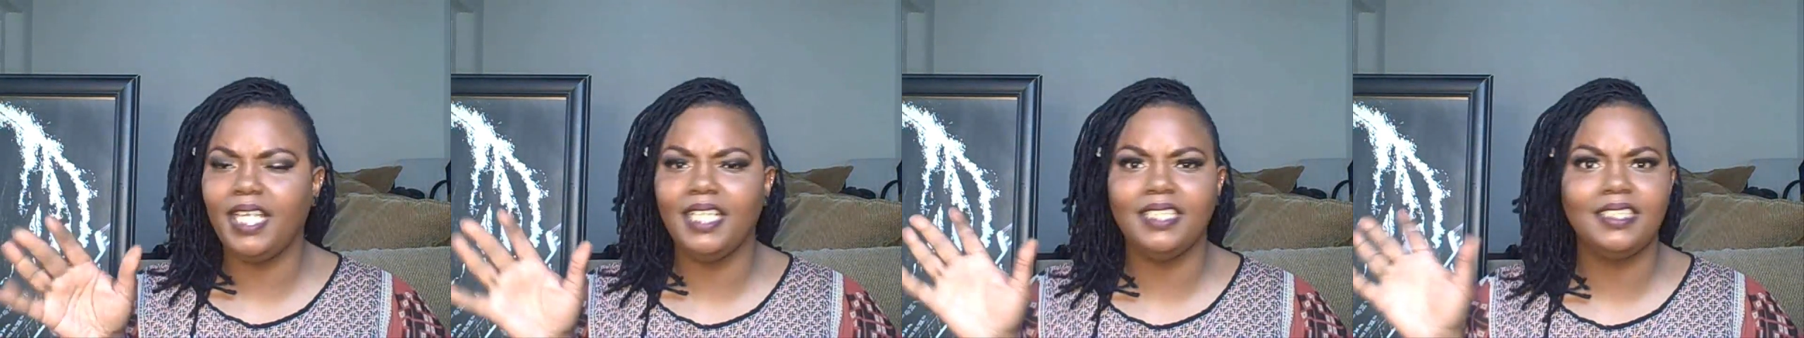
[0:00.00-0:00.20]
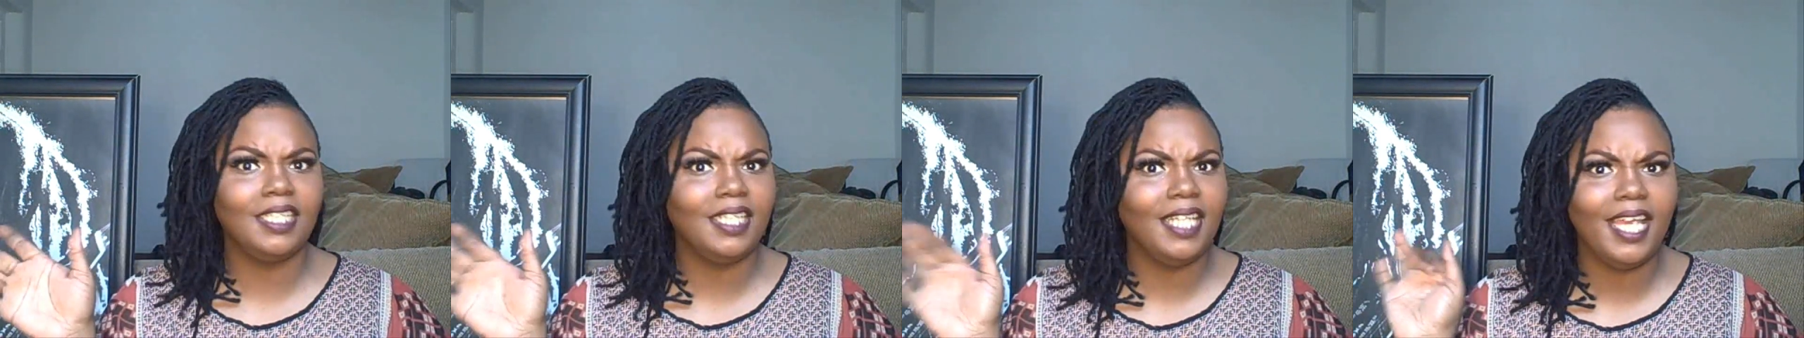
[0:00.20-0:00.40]

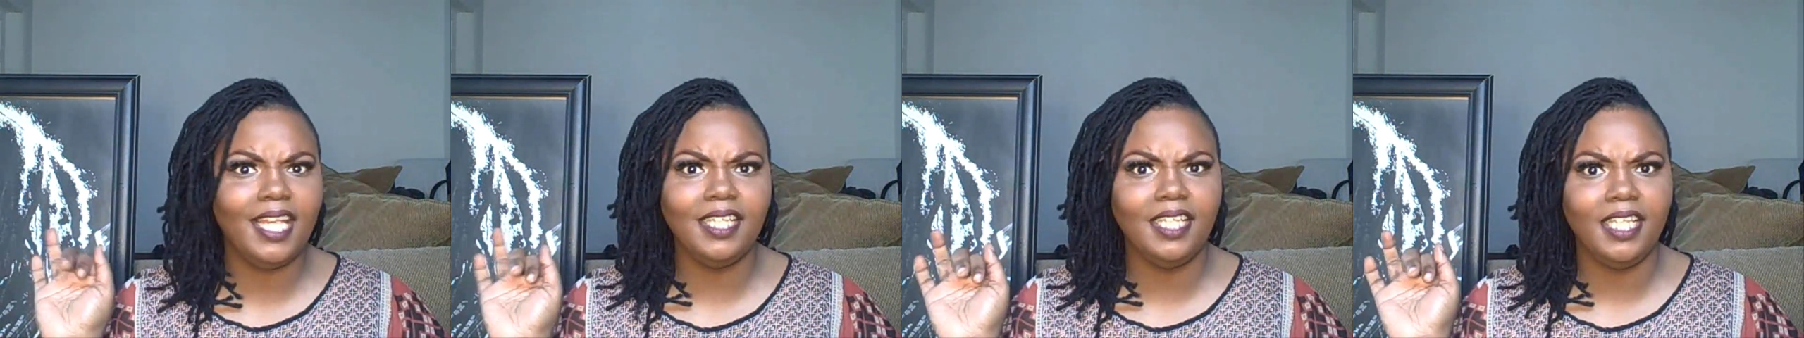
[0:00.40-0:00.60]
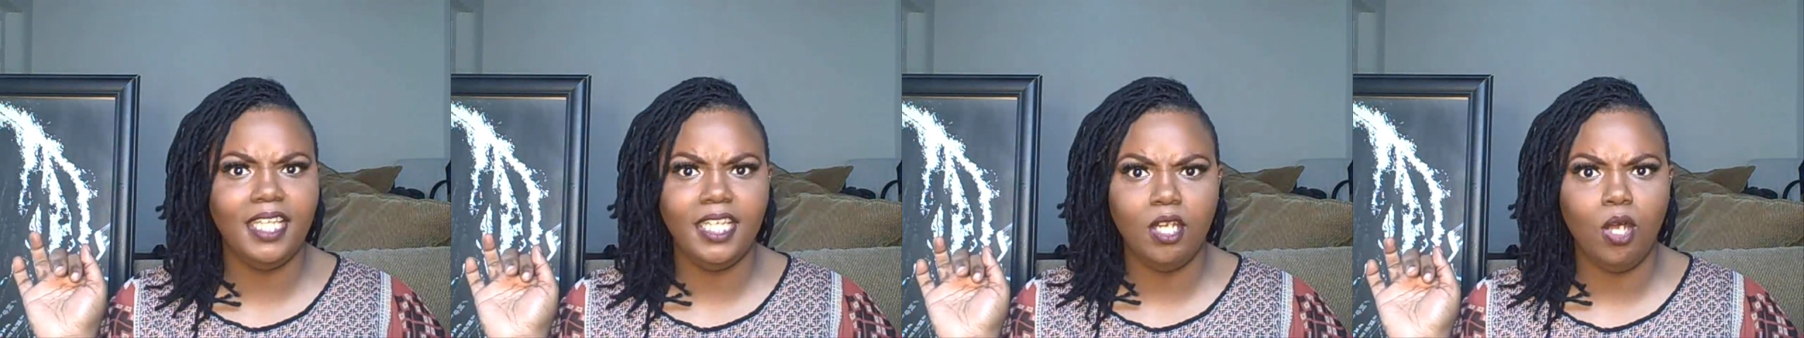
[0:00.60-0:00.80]
because
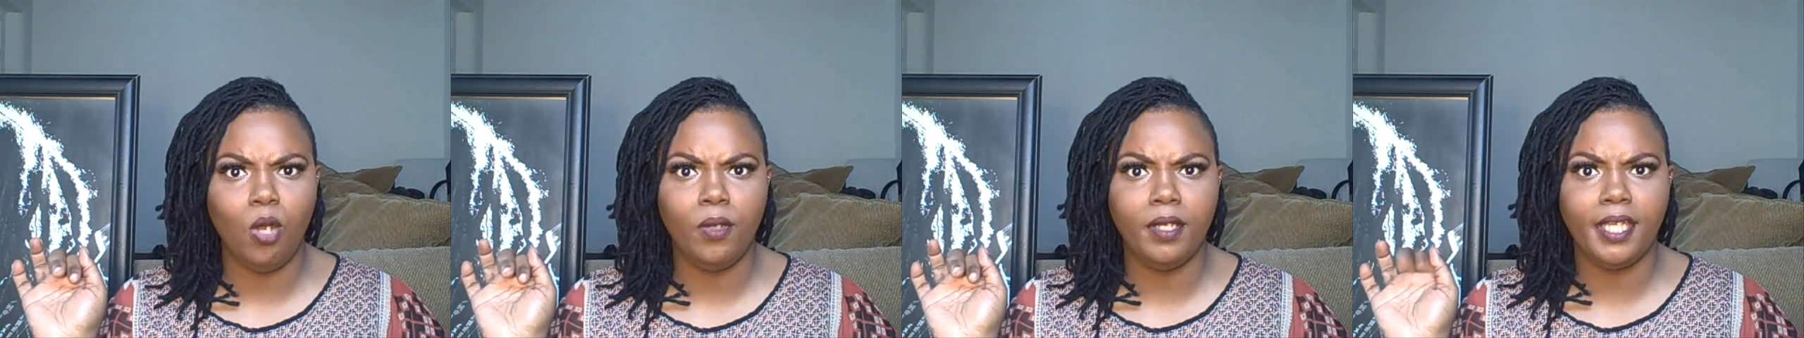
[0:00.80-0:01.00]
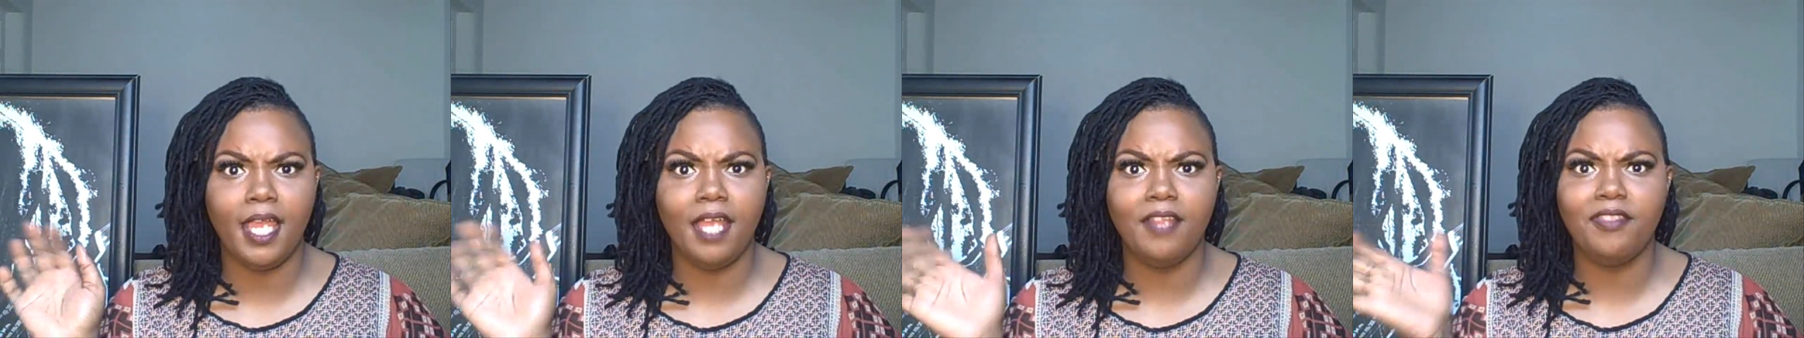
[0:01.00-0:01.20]
clearly he
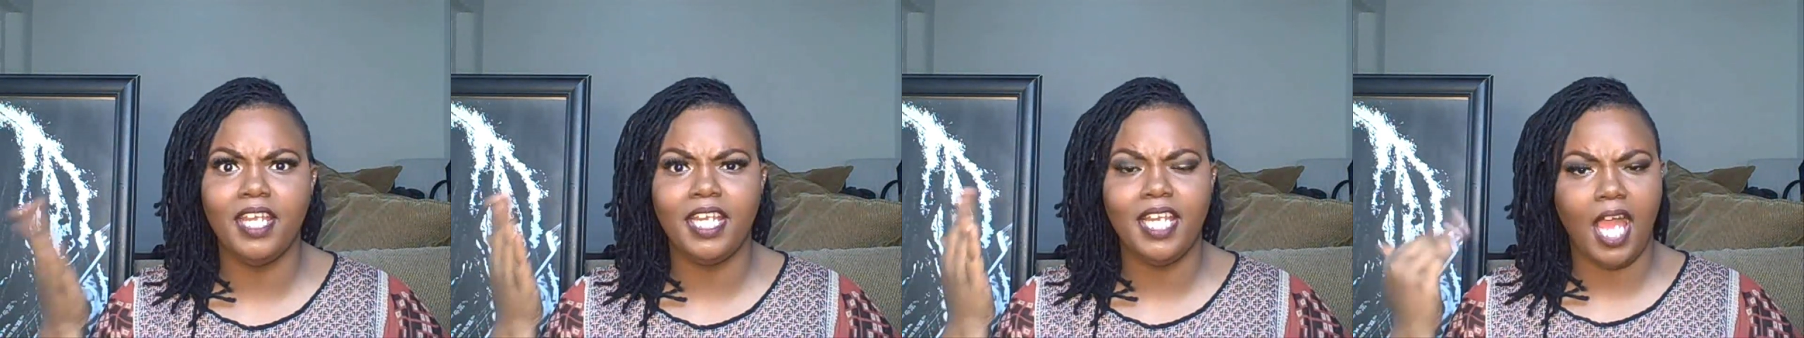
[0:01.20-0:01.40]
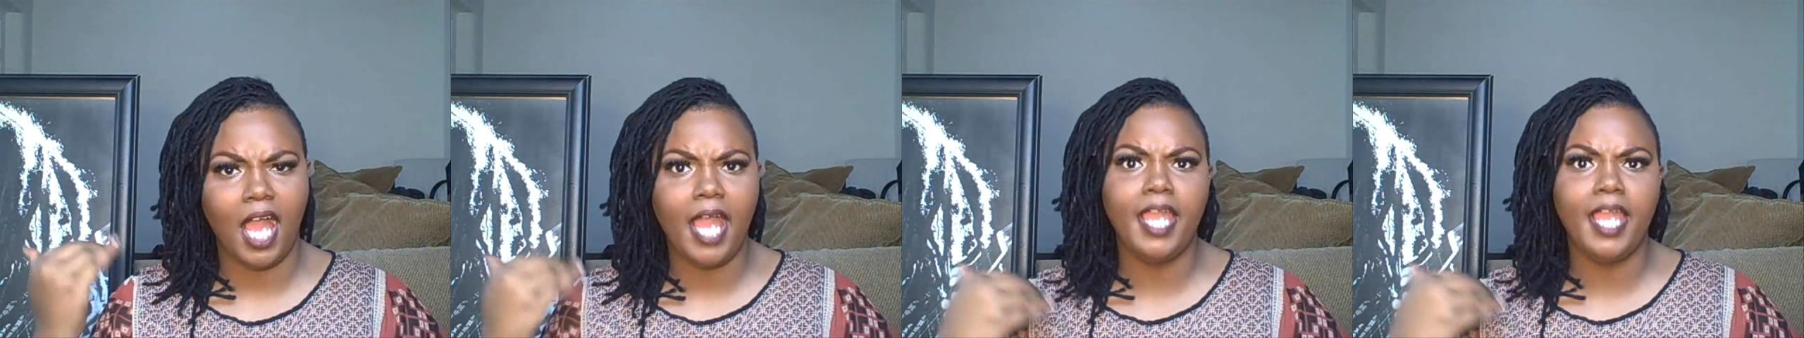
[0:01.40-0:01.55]
don't get that